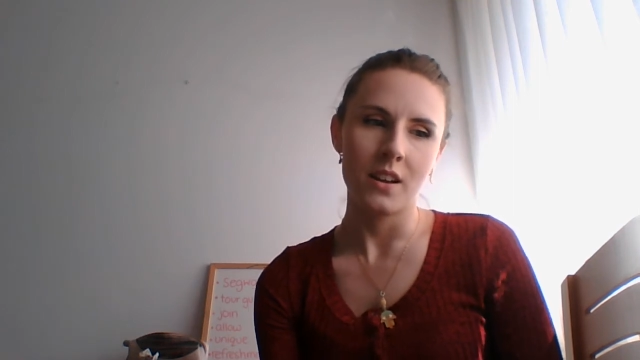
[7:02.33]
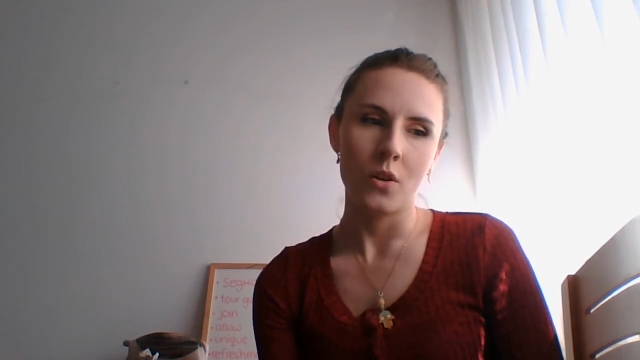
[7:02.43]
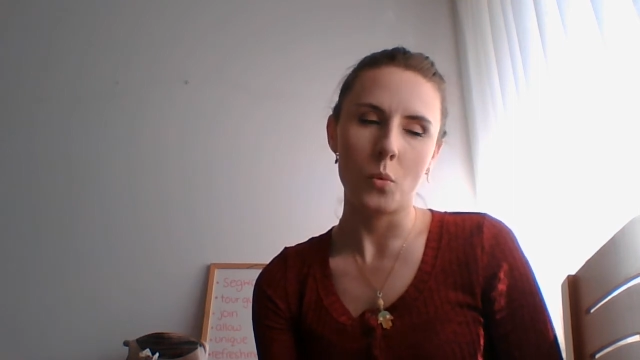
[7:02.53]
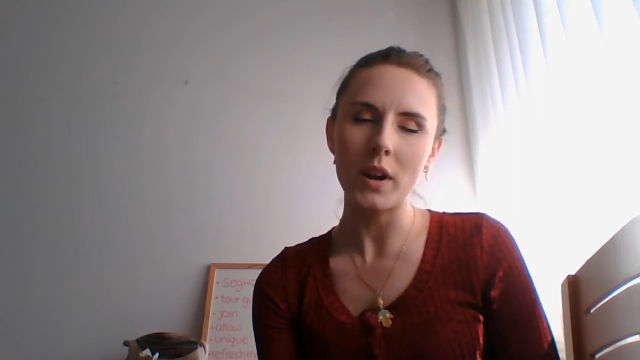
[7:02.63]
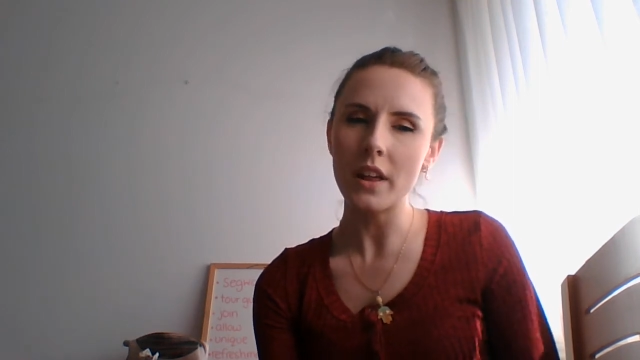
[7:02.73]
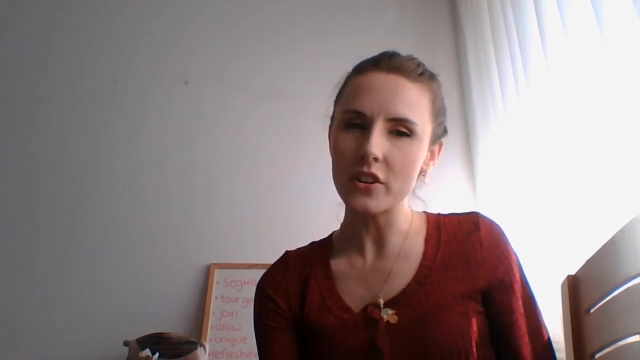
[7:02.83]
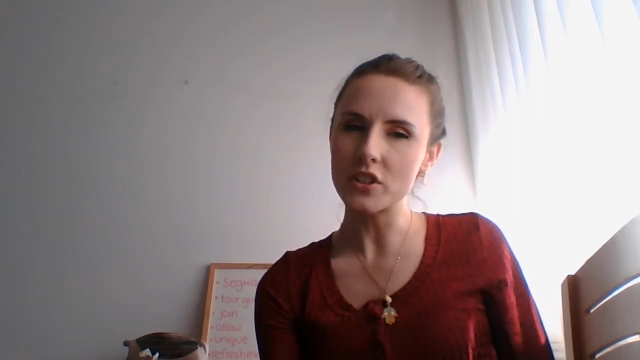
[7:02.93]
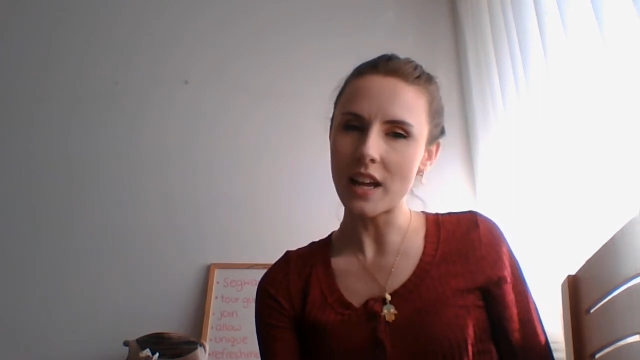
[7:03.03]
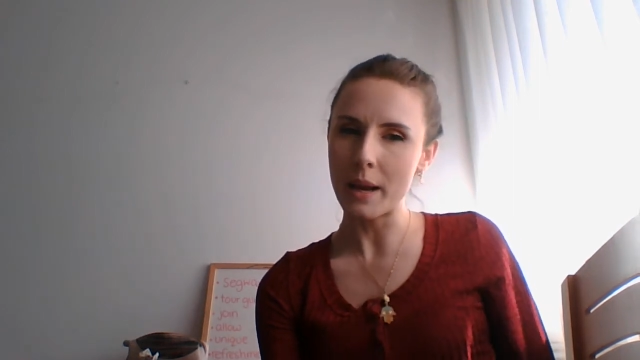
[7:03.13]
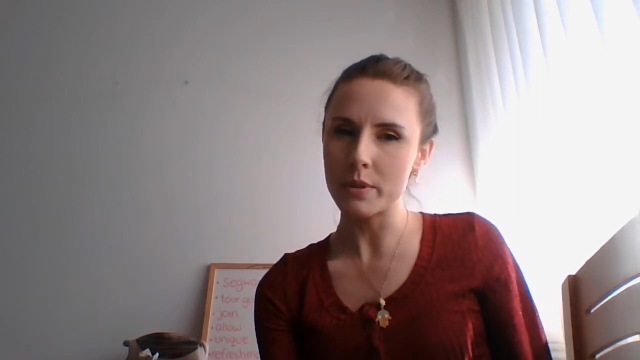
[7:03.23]
What other
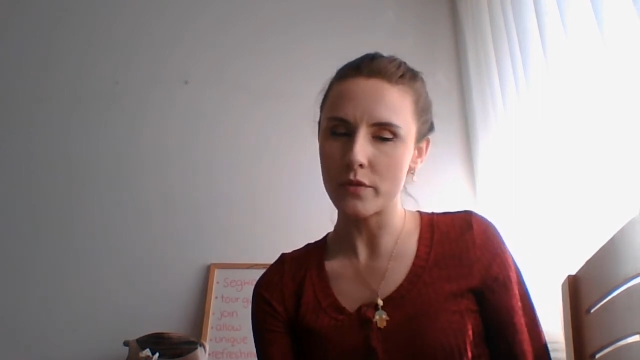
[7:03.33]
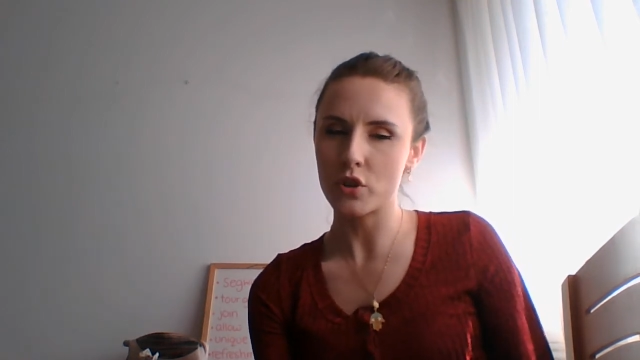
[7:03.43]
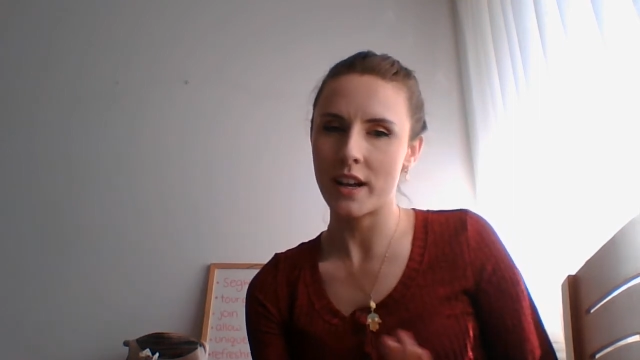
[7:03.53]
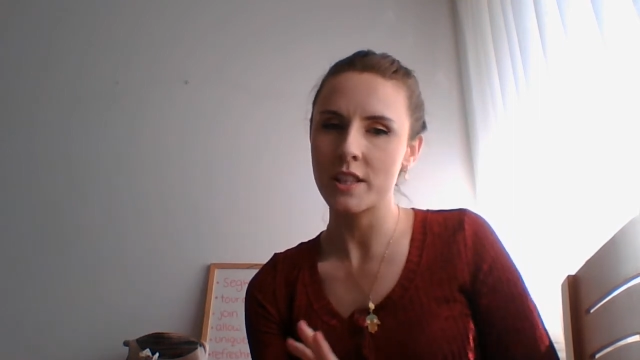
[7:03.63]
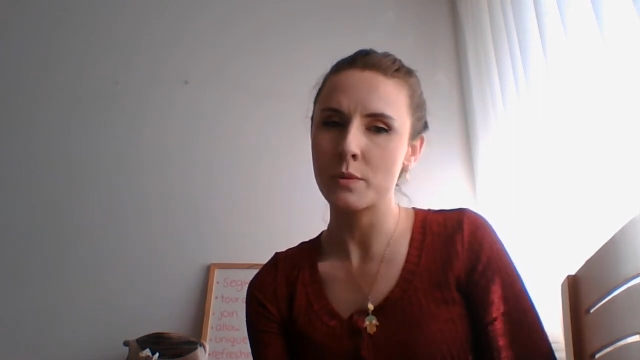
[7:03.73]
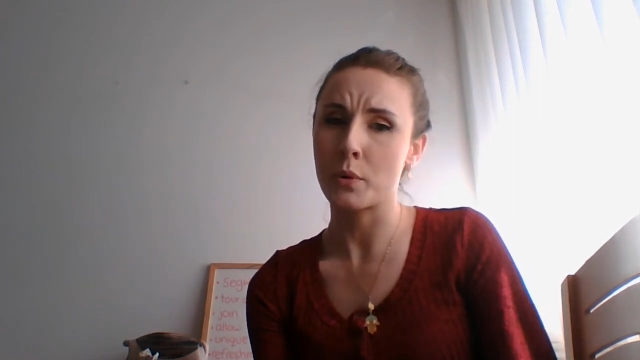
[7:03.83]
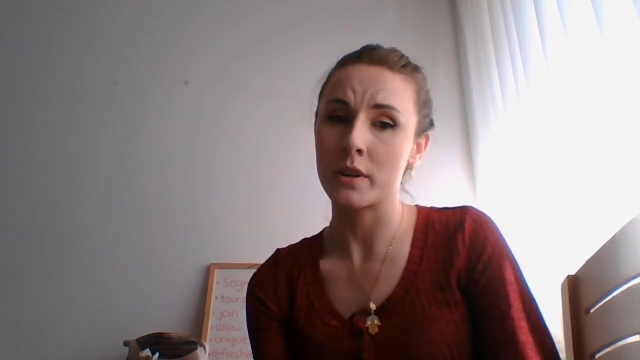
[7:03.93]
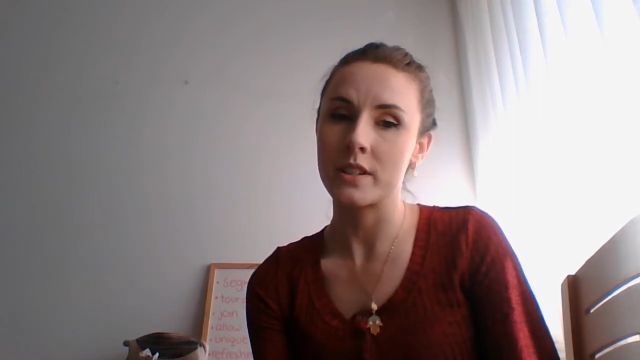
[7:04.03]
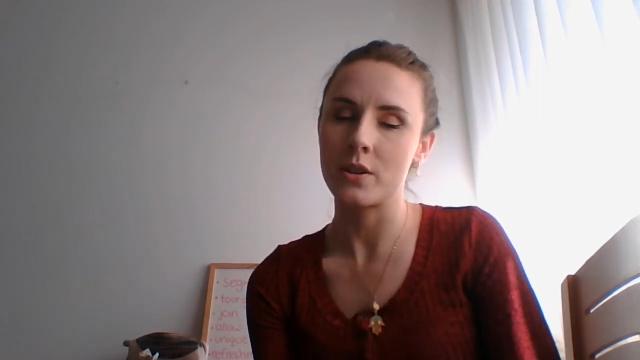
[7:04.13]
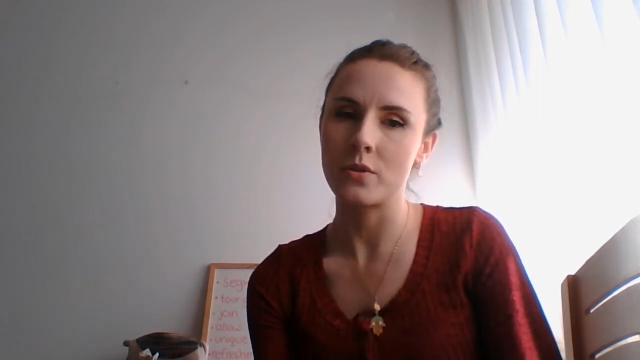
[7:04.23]
types of
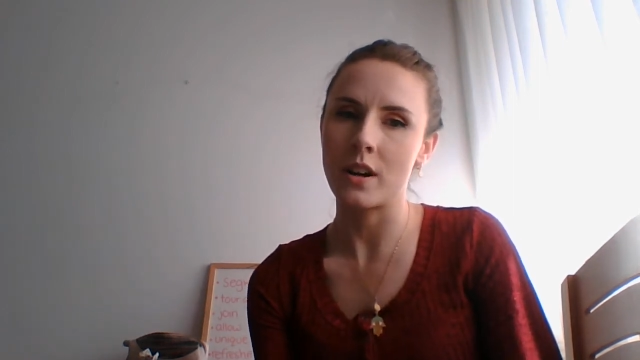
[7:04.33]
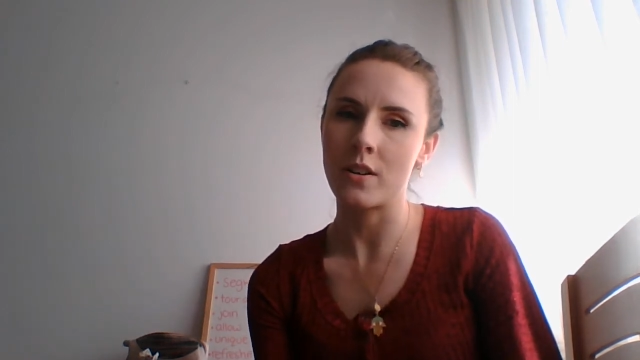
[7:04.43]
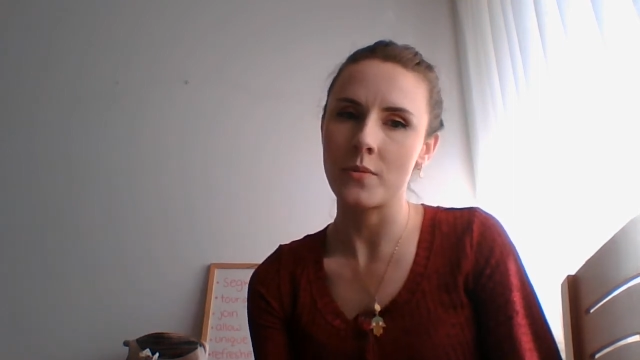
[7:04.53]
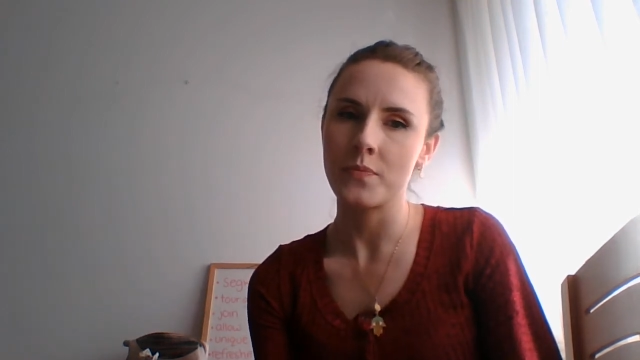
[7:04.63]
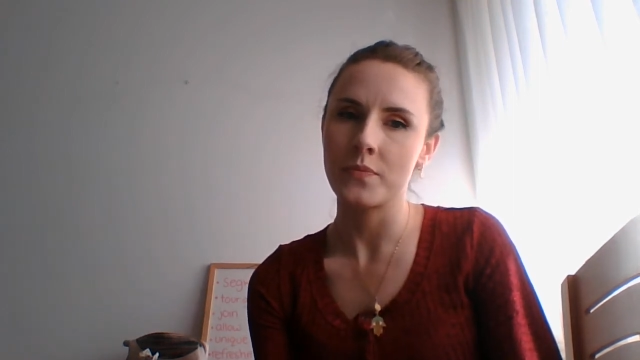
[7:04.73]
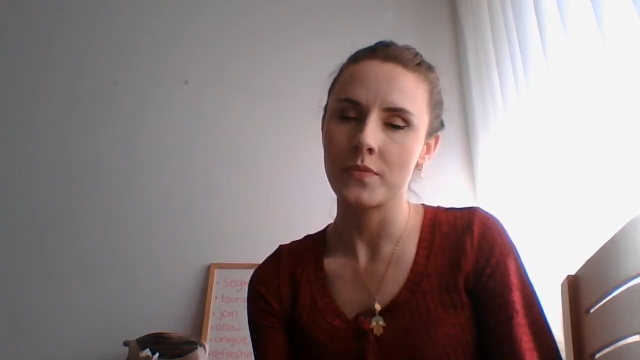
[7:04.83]
transport do you know?